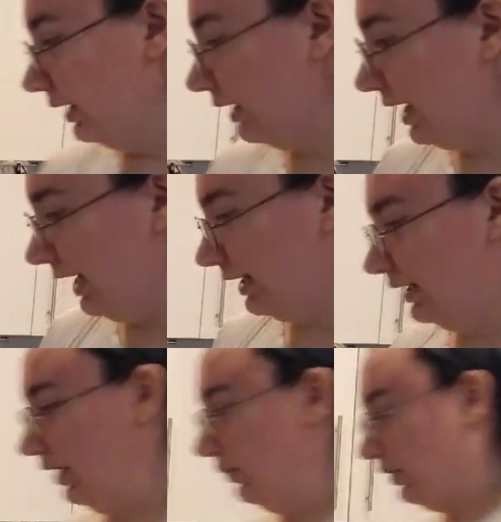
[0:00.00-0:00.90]
The next
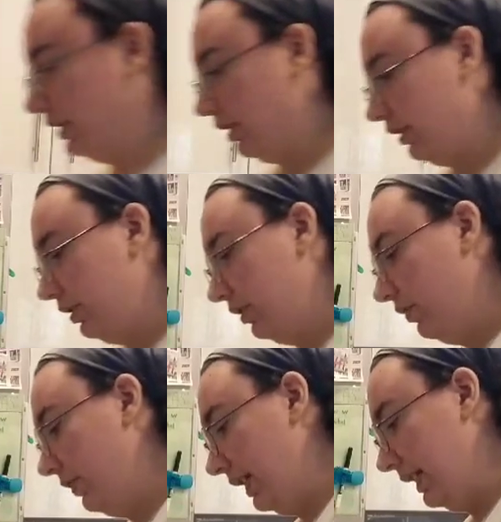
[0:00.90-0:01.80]
thing we're gonna do
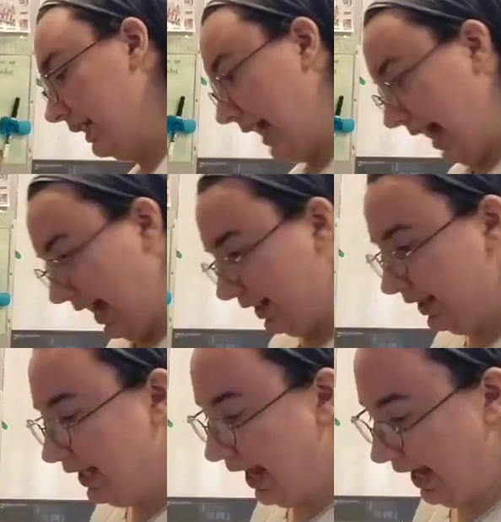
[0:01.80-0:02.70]
is add
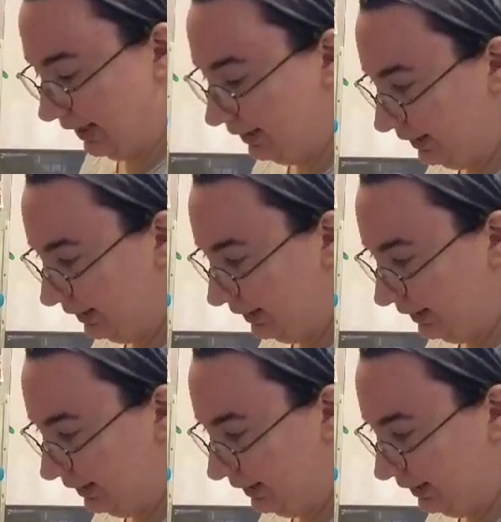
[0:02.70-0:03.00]
the eggs.